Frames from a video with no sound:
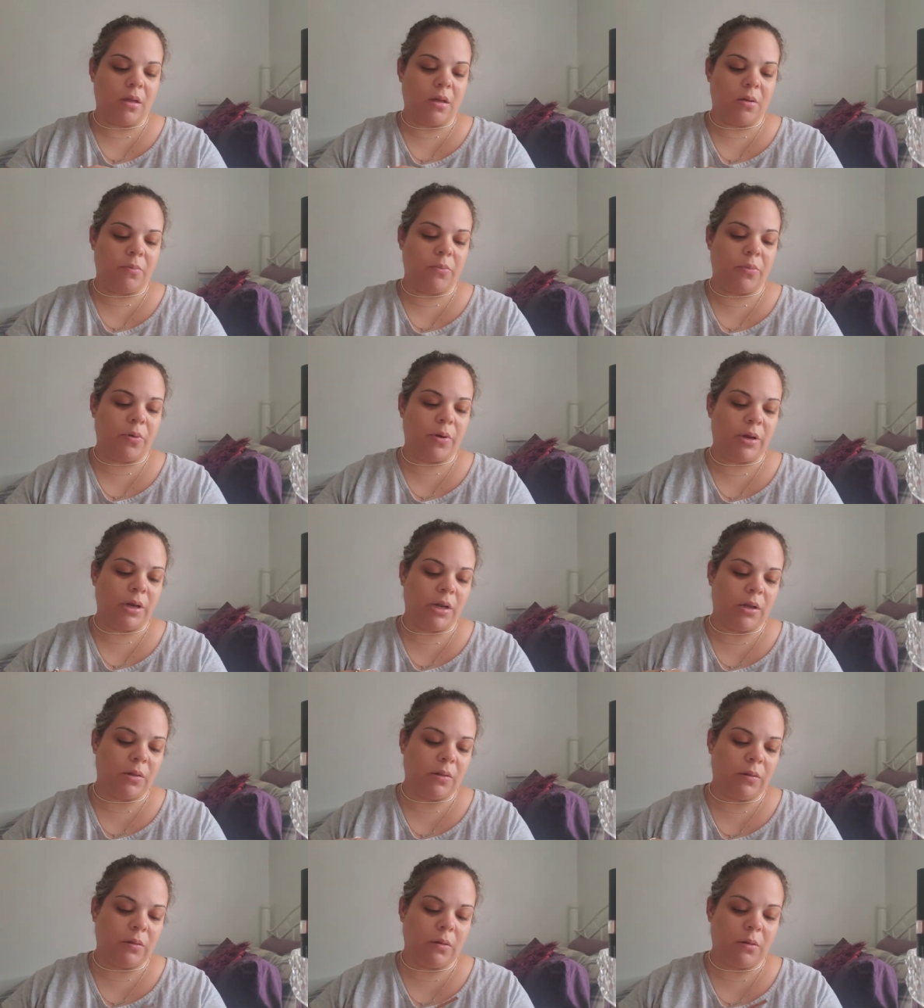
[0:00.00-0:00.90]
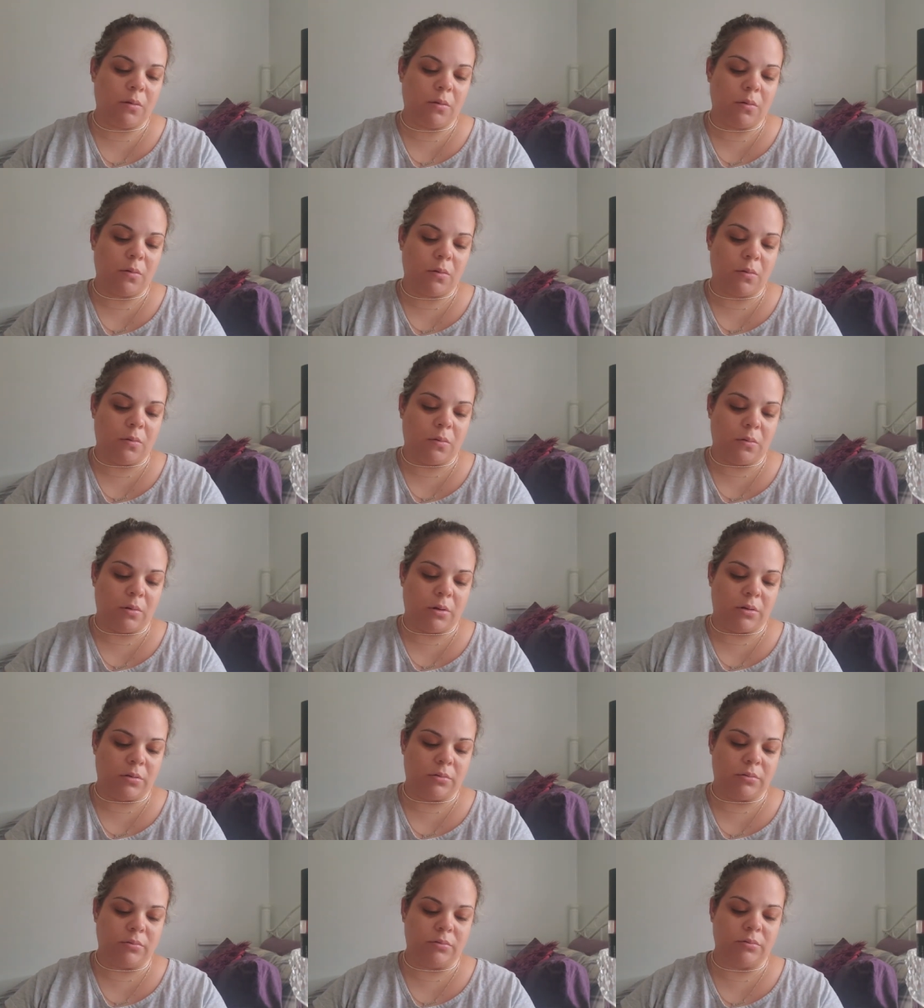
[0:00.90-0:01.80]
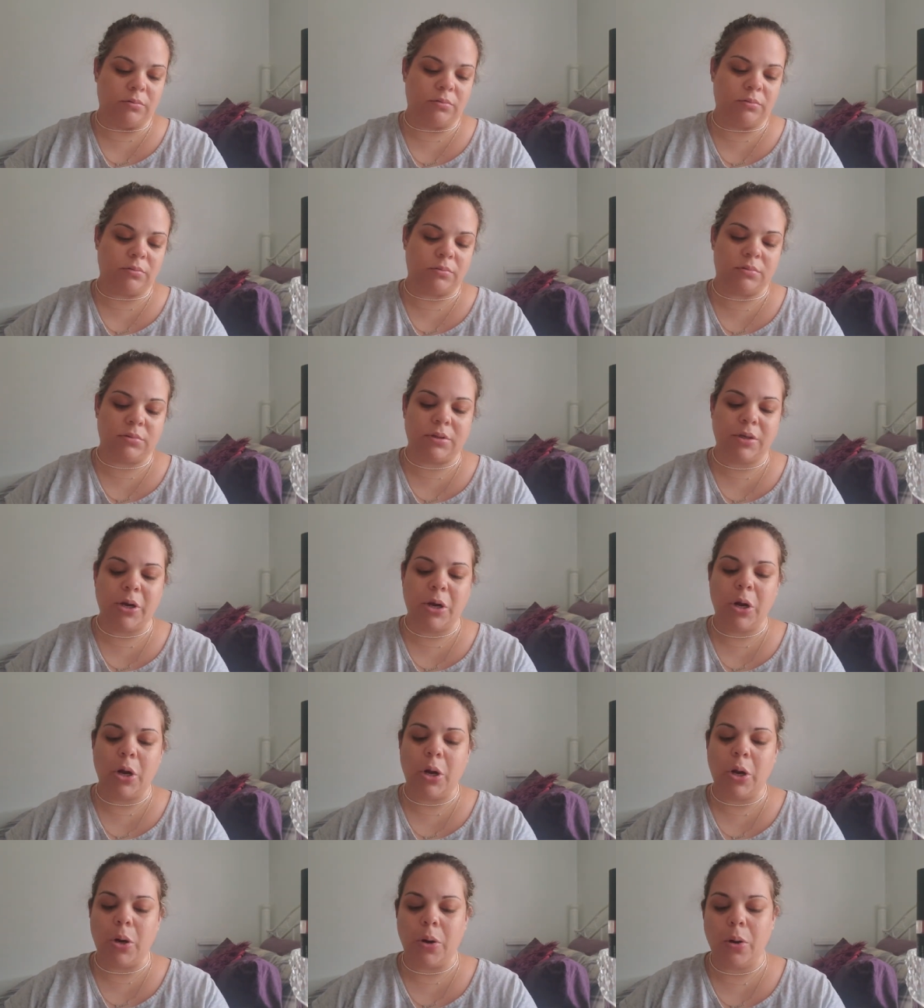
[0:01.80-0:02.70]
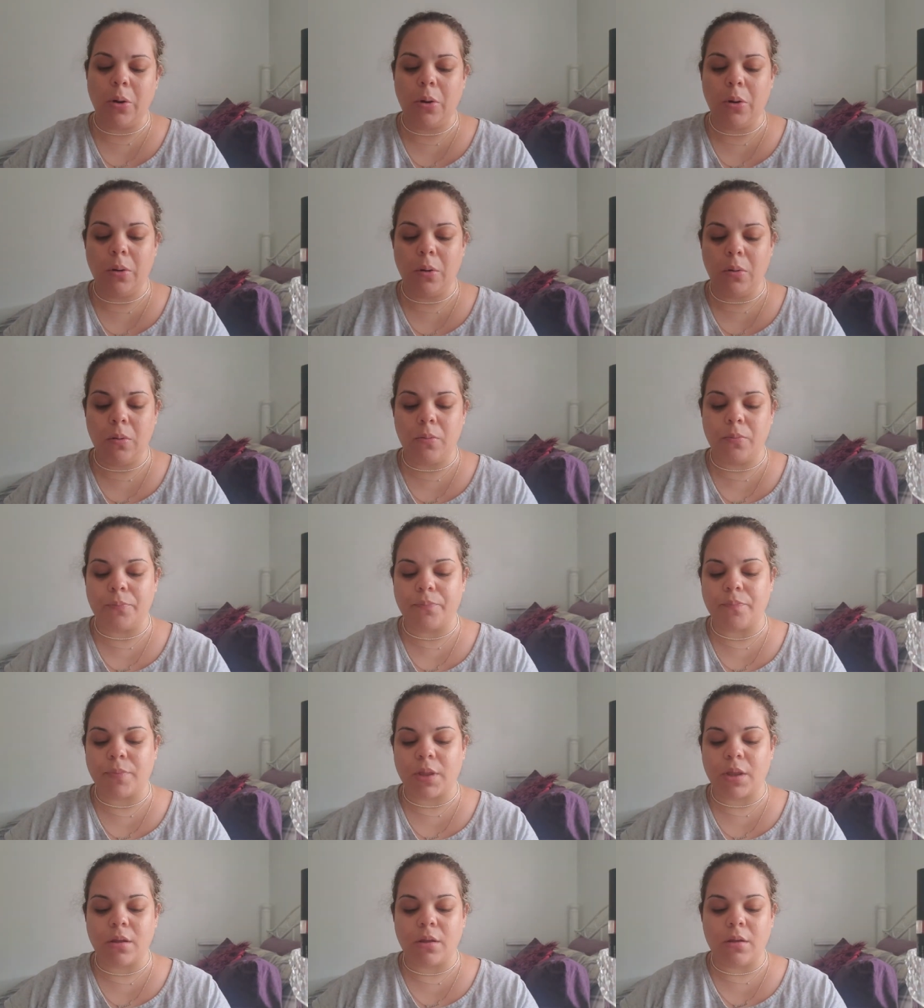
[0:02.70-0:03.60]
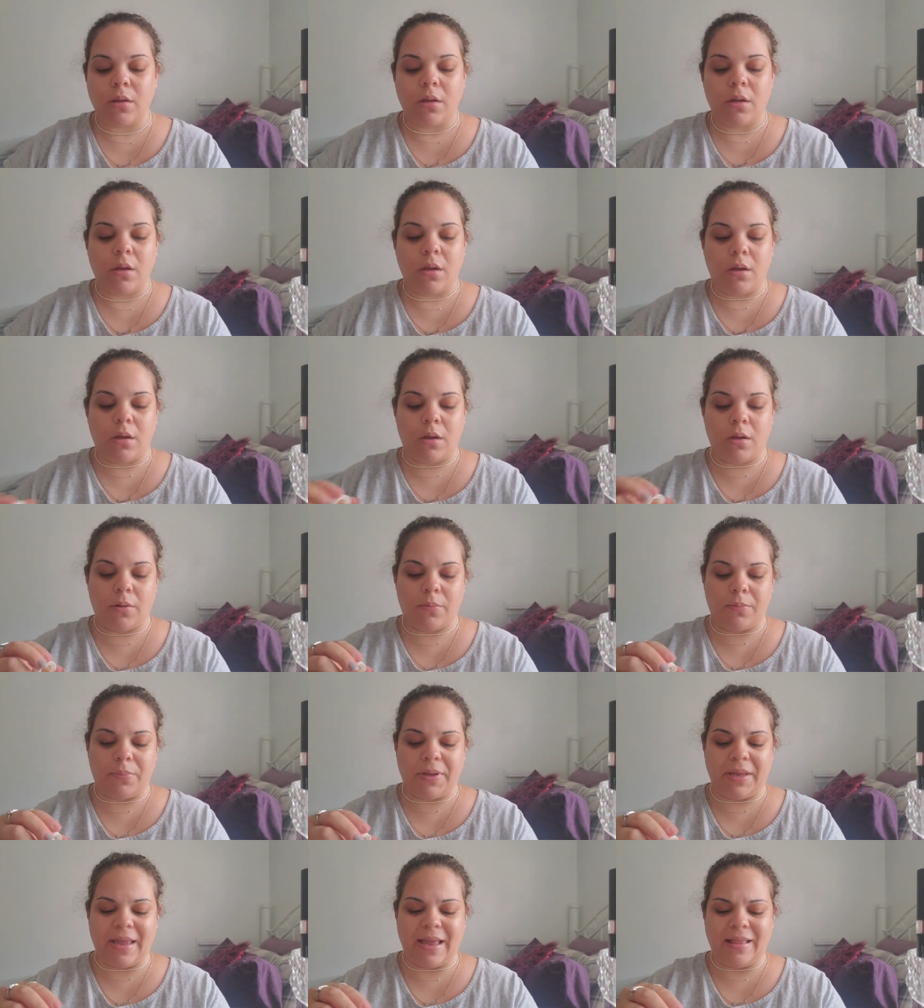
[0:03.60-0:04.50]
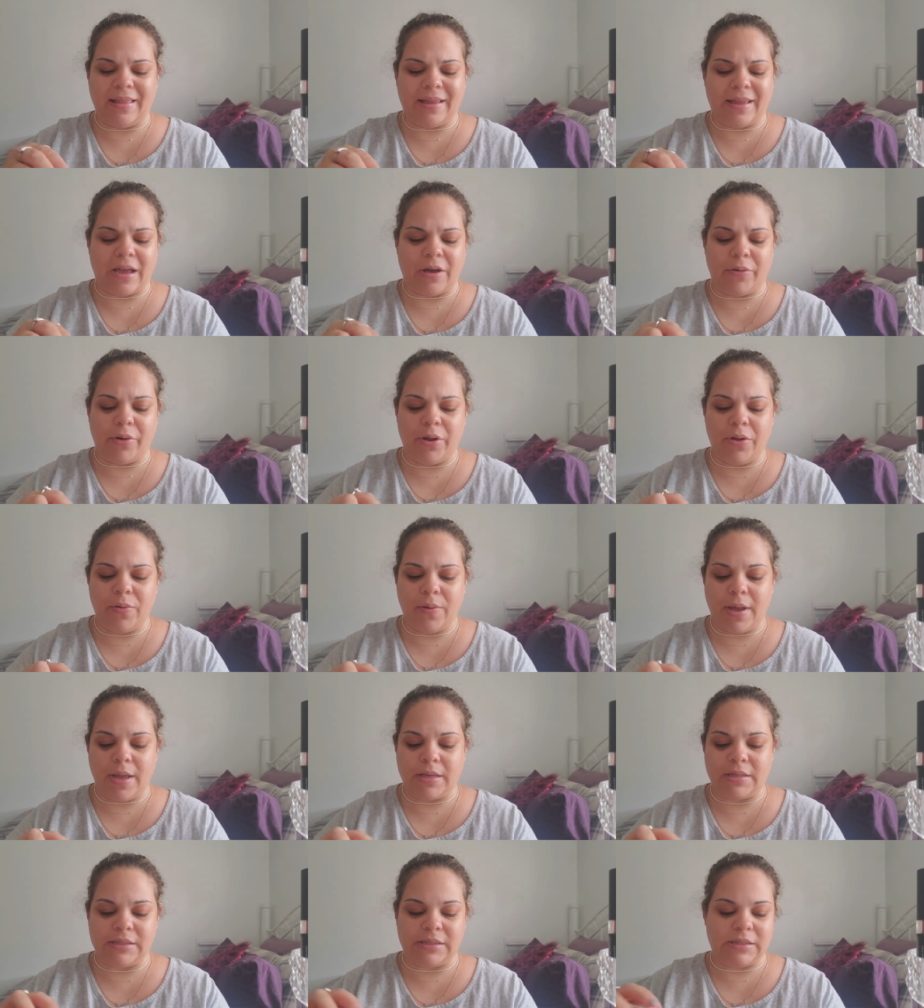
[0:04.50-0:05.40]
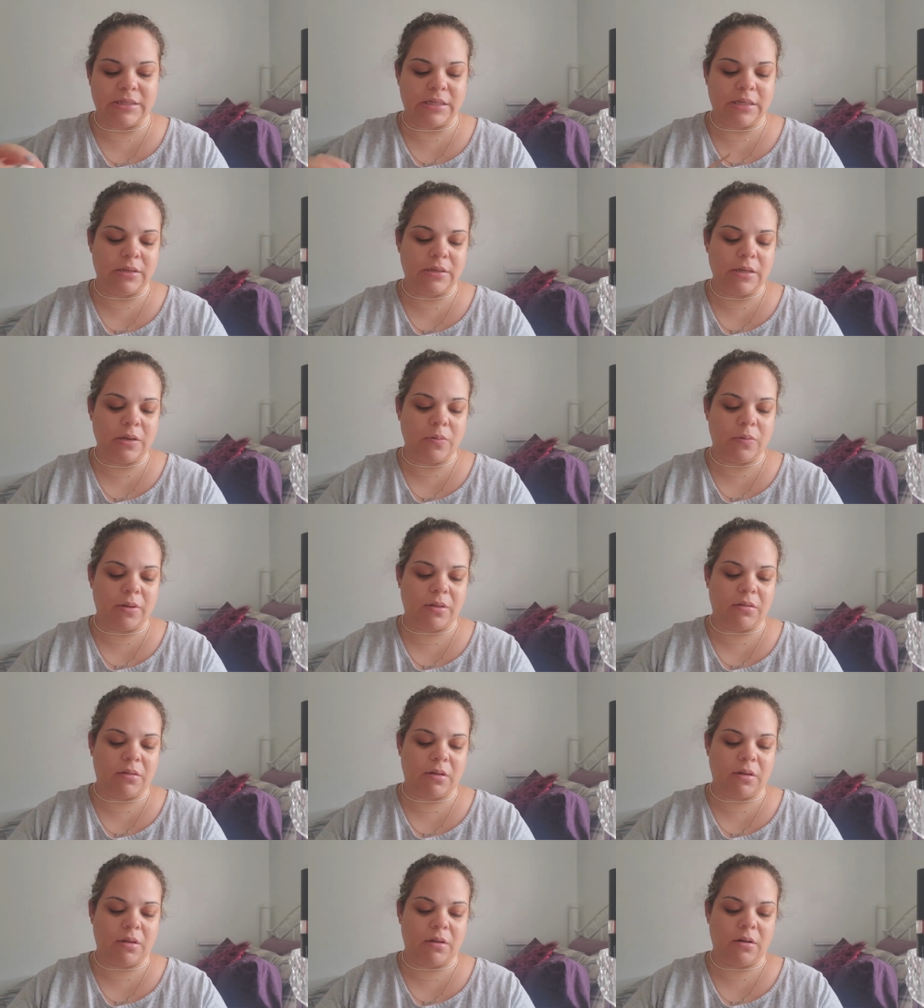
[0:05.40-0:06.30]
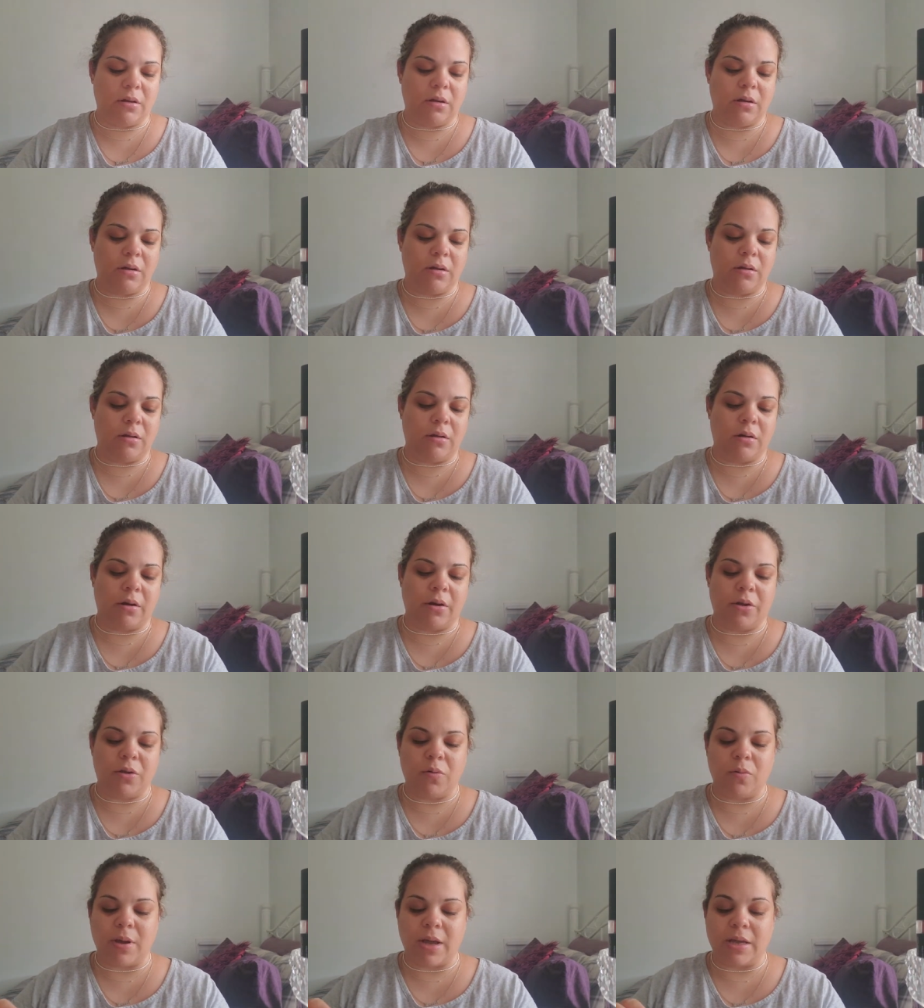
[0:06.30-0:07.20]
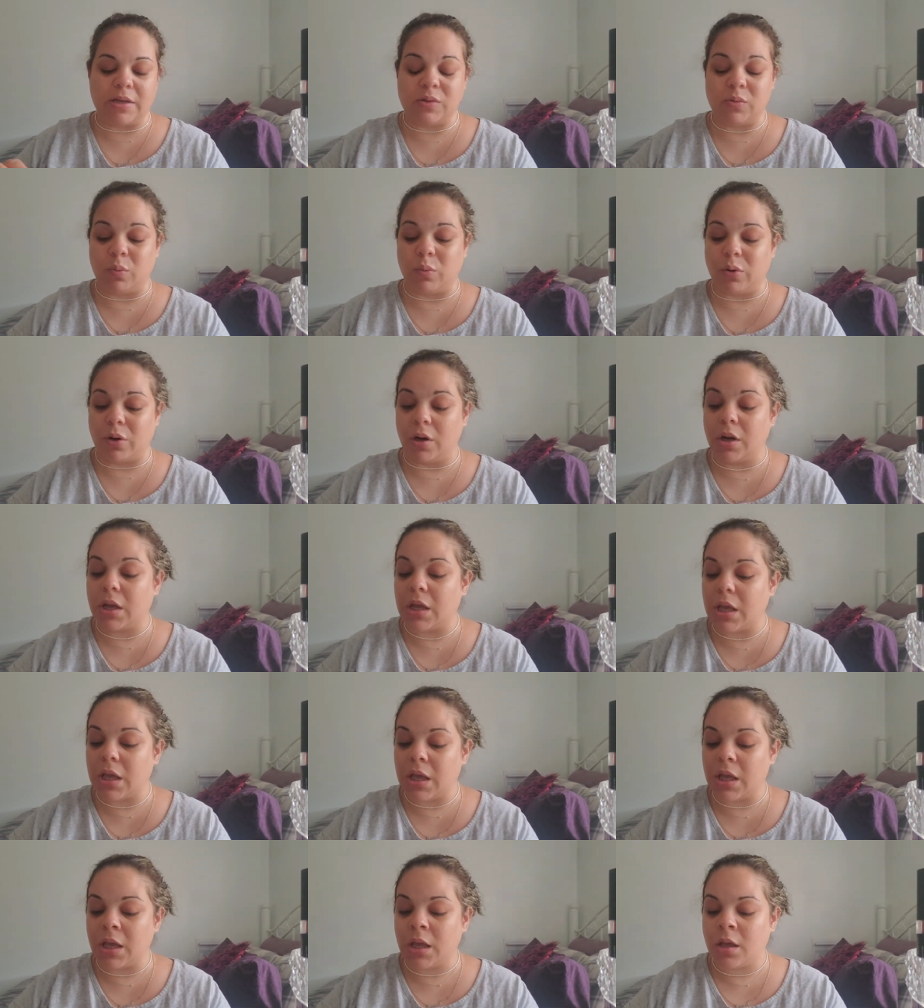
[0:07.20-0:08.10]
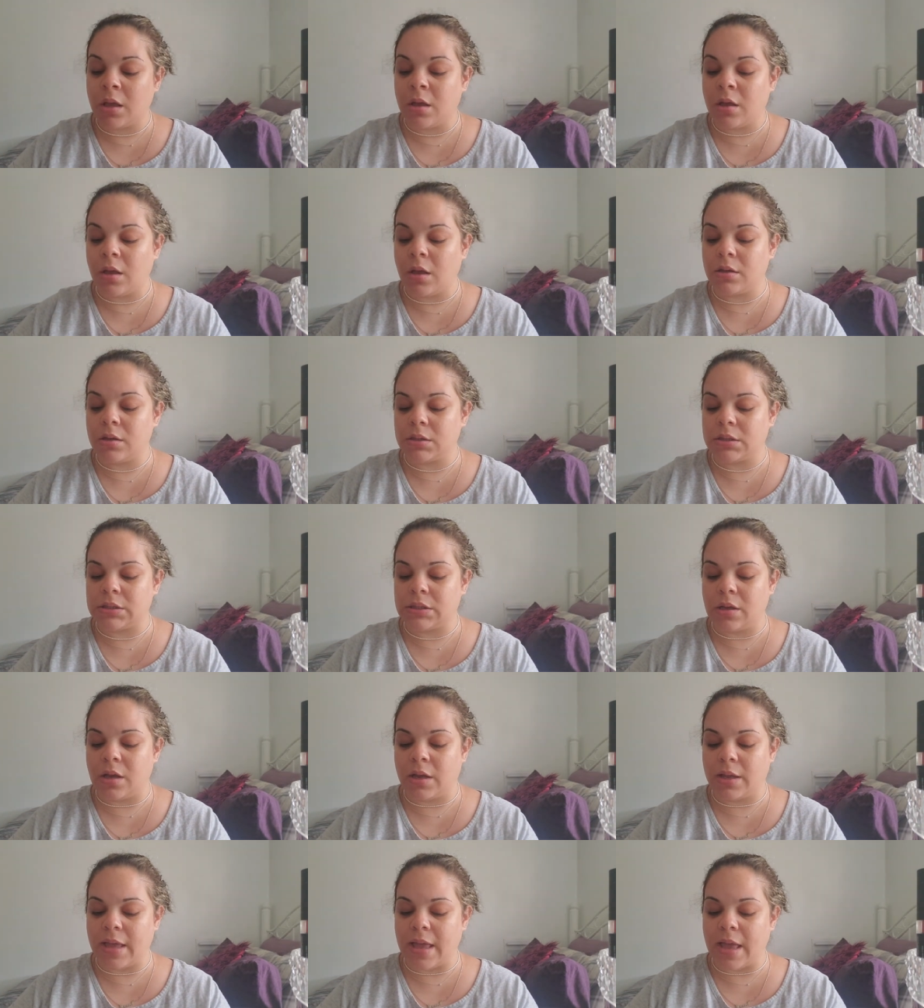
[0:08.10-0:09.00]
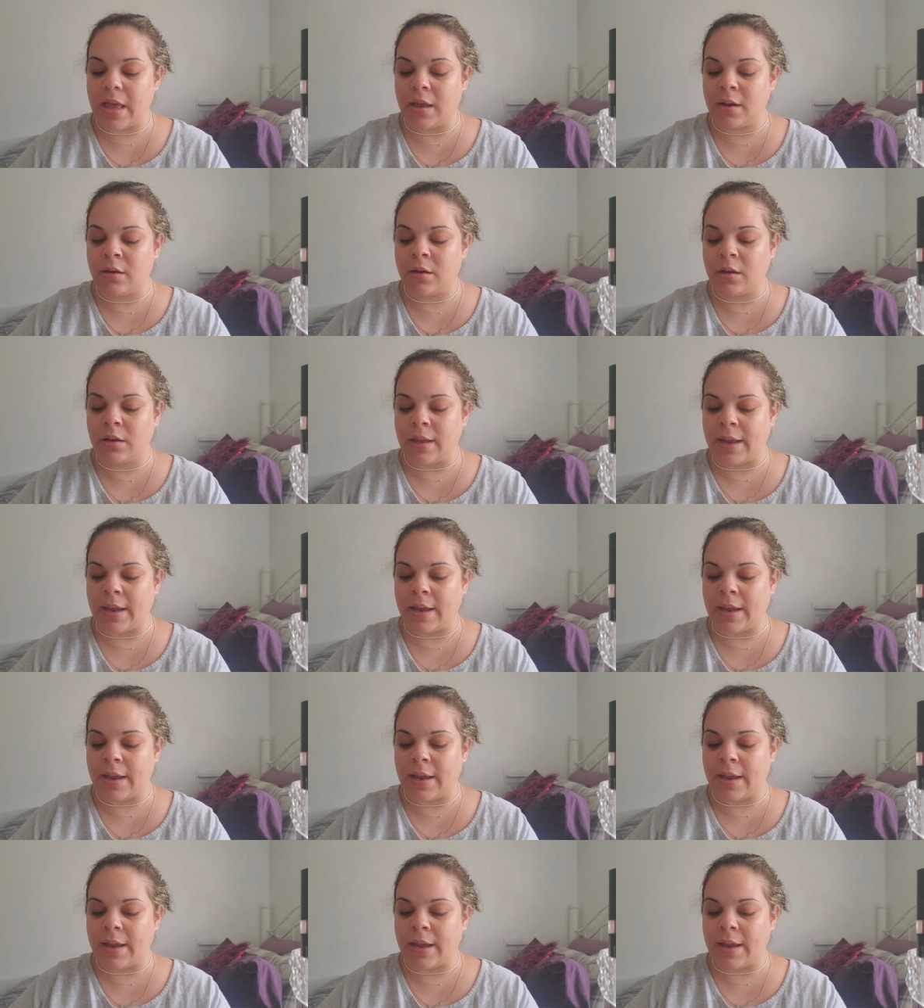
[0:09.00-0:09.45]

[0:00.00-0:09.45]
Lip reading: I'm running low. No. But yeah, like, how are you guys dealing with it? Are you guys working again?